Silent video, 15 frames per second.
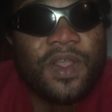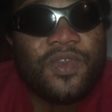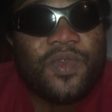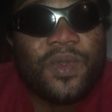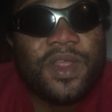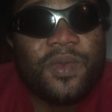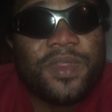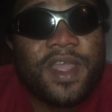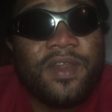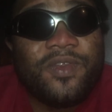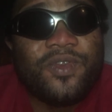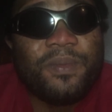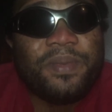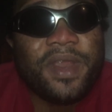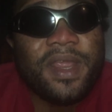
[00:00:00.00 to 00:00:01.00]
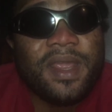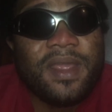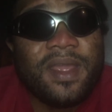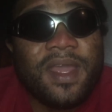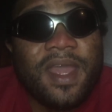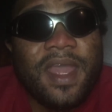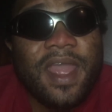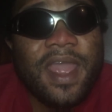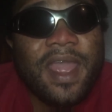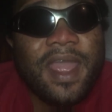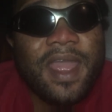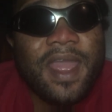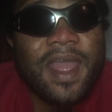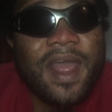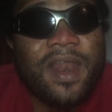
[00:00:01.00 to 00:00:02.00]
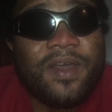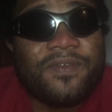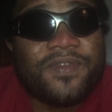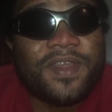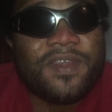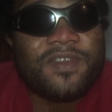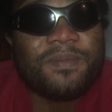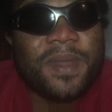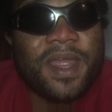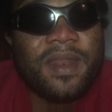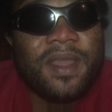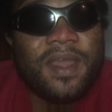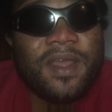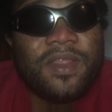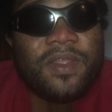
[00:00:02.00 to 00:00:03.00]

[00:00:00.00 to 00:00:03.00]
So they will tell you to bring a hell of things, man.